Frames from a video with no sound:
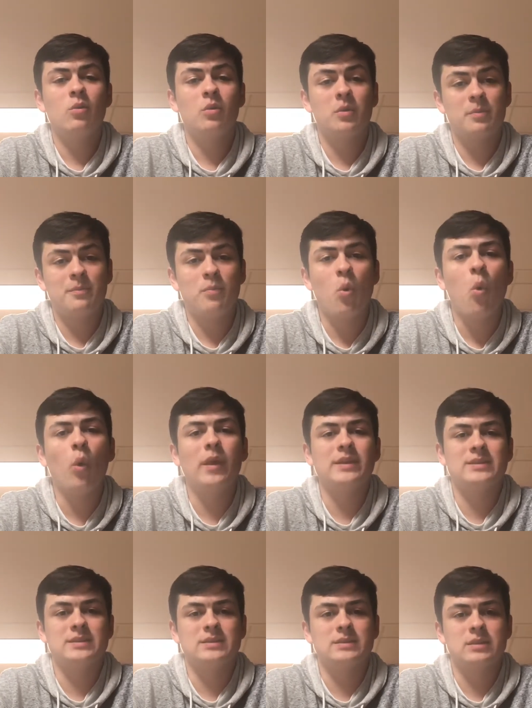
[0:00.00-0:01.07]
with
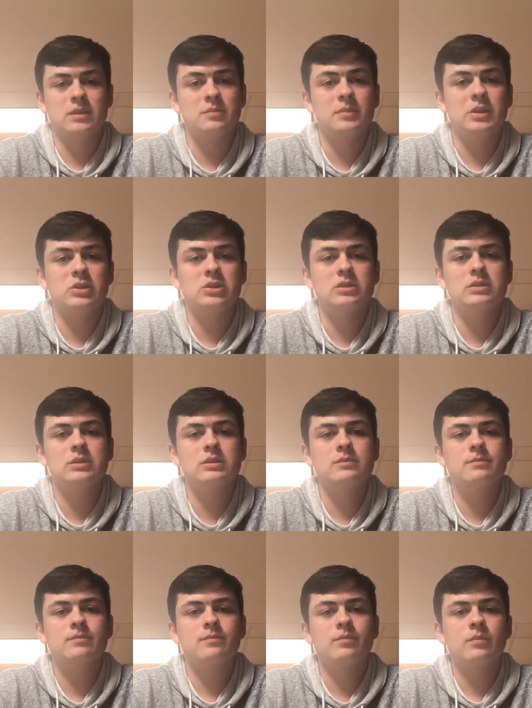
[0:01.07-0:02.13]
poison to the pigeons.
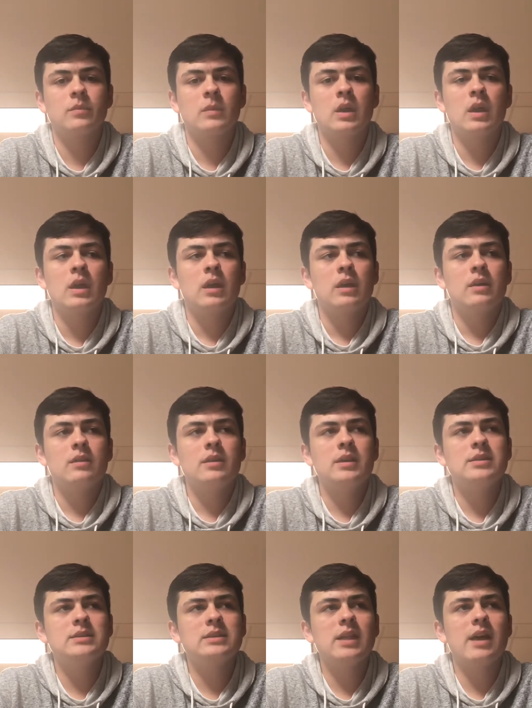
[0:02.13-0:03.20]

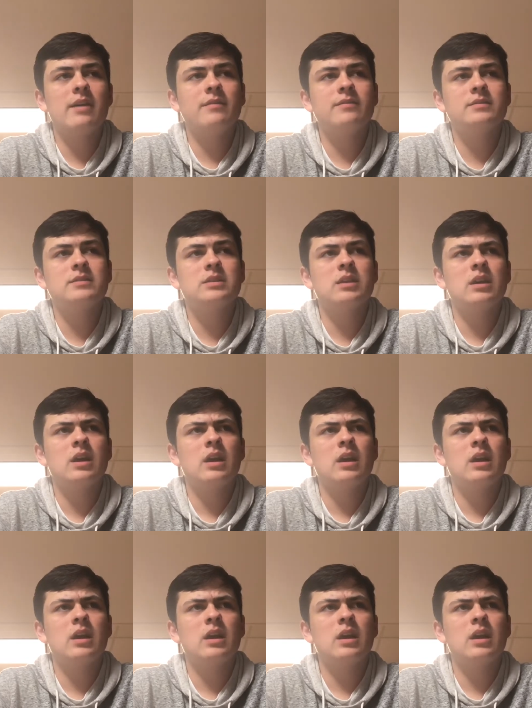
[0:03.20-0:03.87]
This left